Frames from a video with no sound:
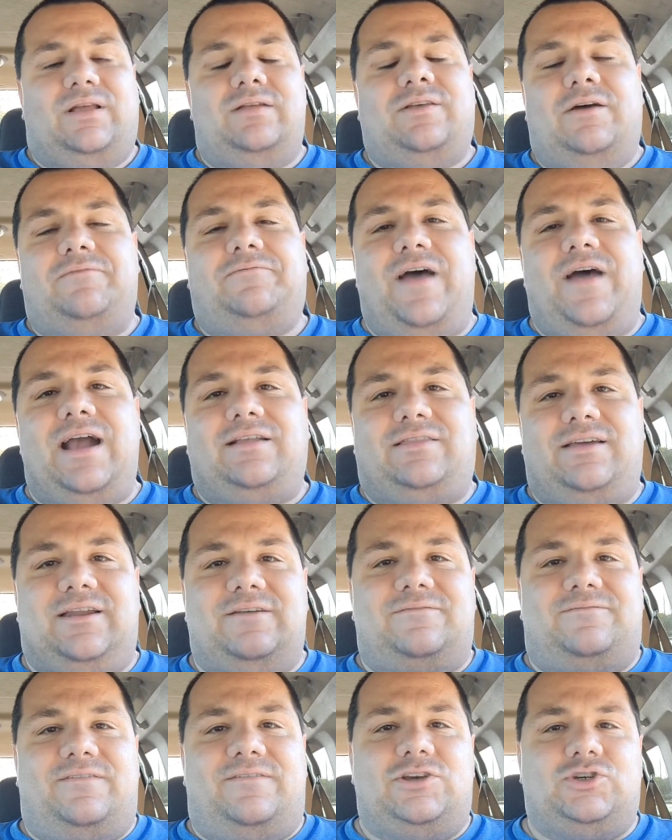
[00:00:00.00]
The fact that
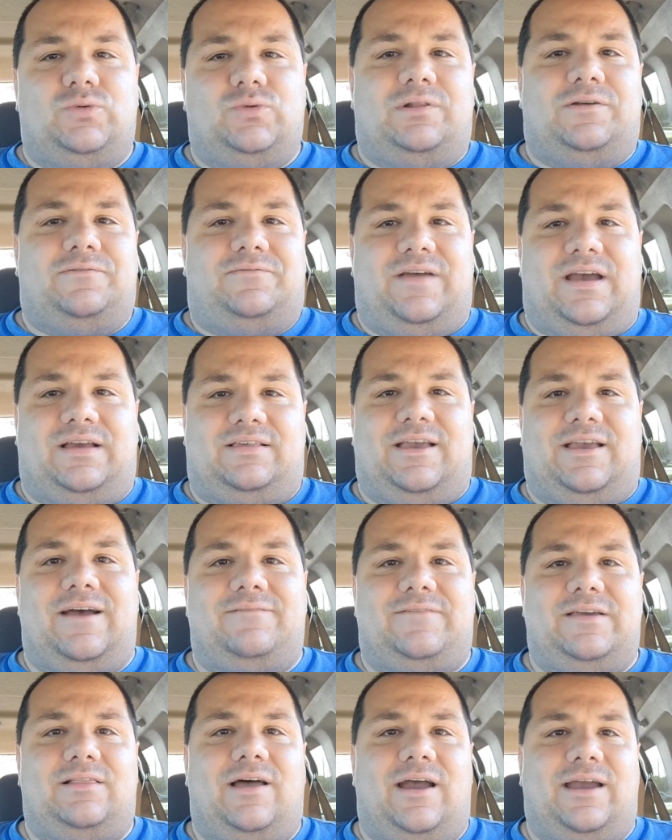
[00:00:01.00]
a visual effects
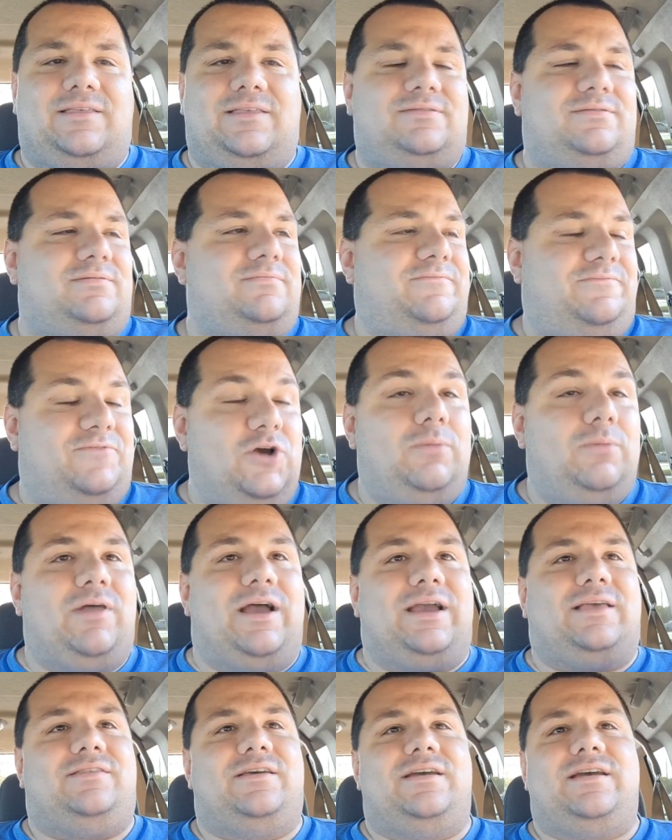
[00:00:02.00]
heavy like film
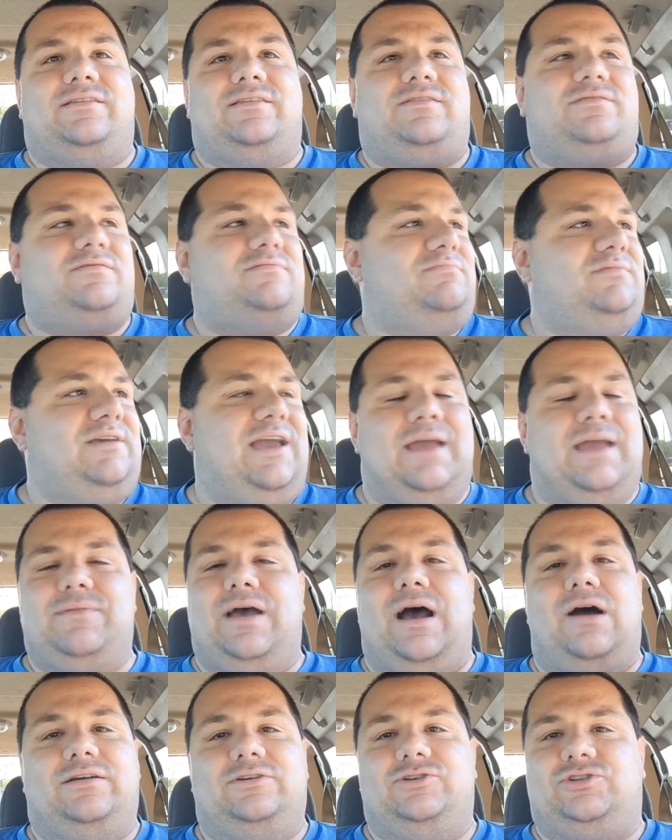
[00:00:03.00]
like this came
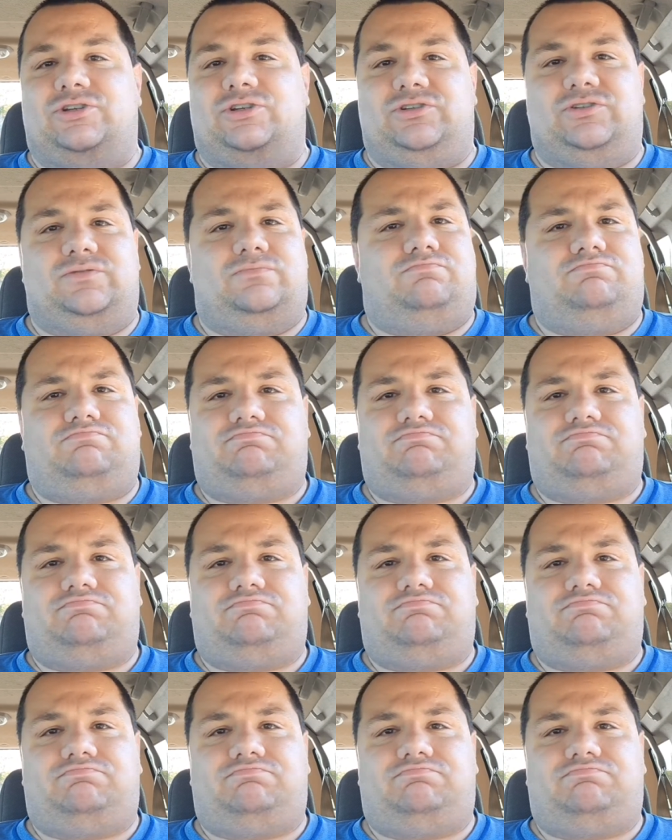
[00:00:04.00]
out is just,